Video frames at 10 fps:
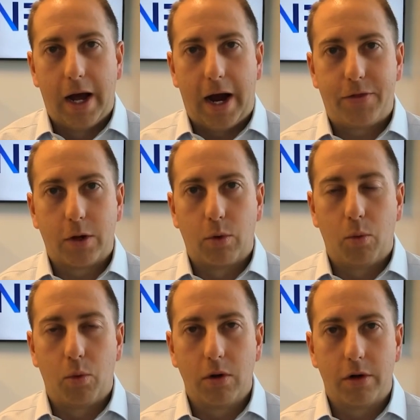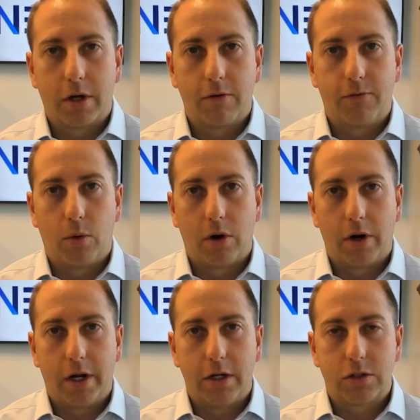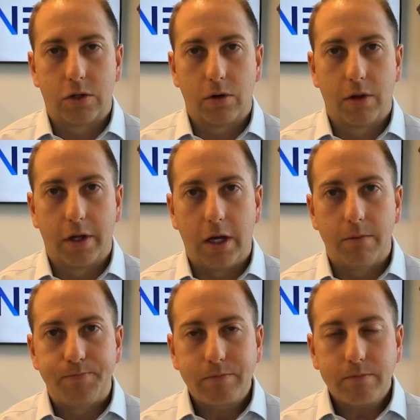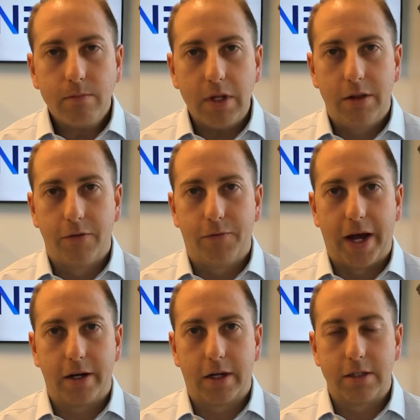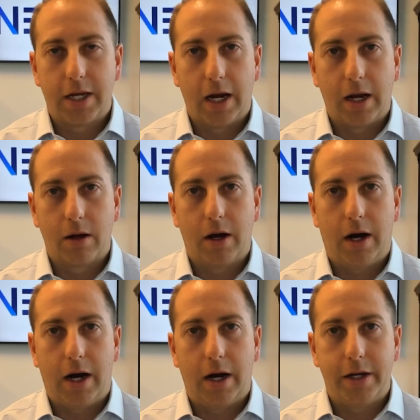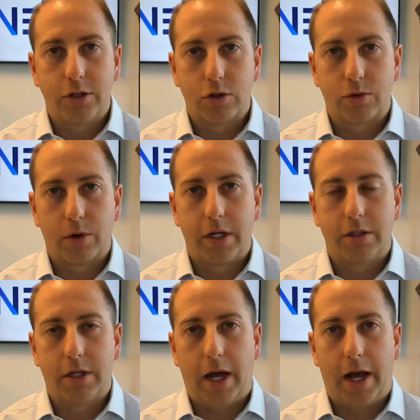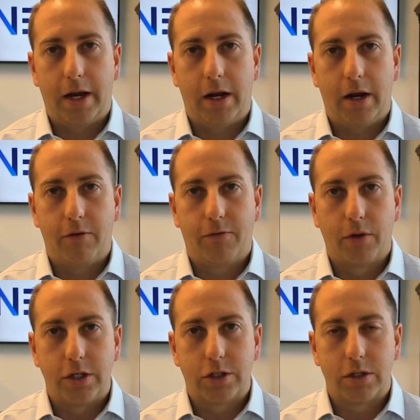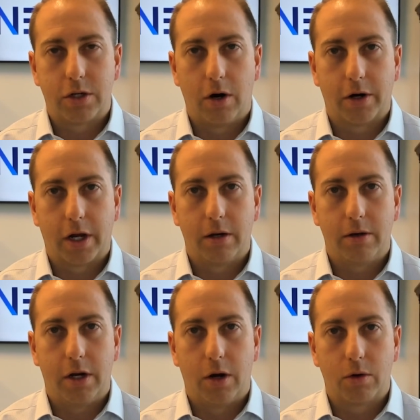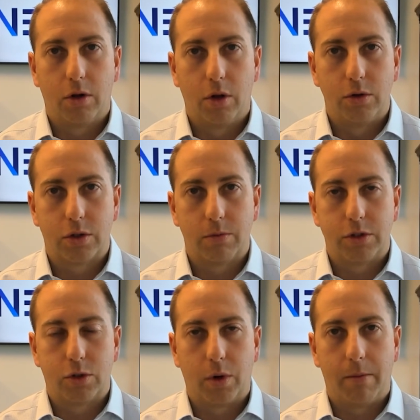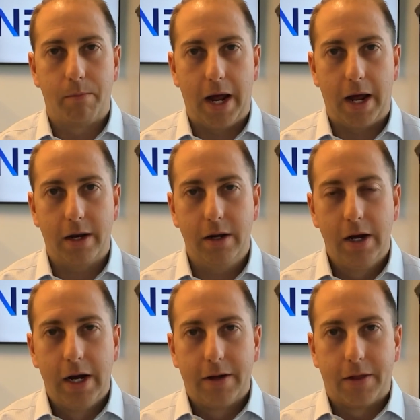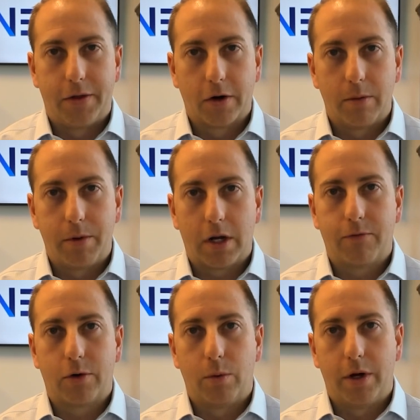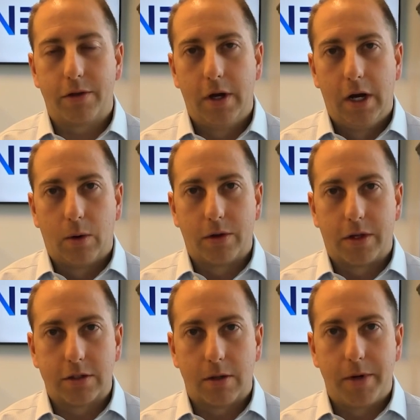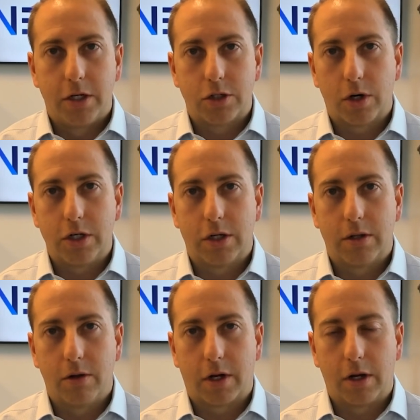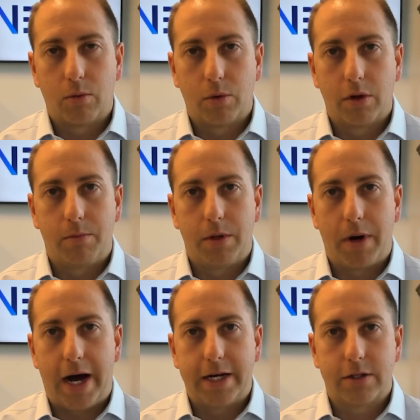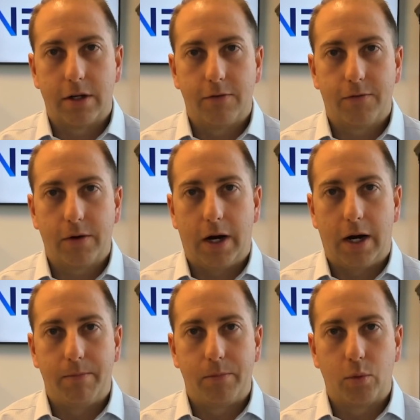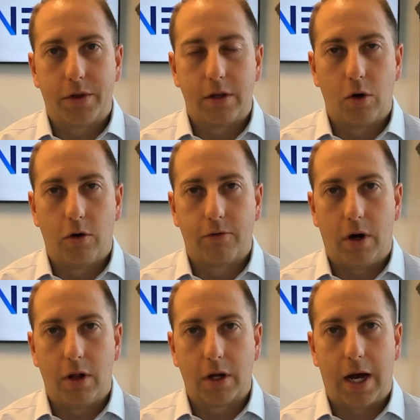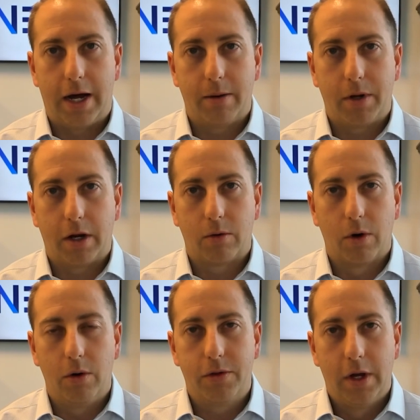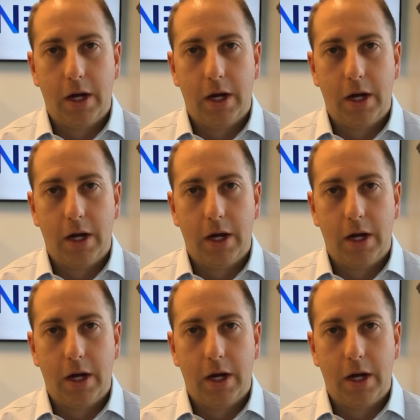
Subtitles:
I think what we're looking for is certainly the Fed containing interest rates and an inflation target, closer between a band that they're going to be comfortable with this administration looking to really be positive within the overall economy and growth,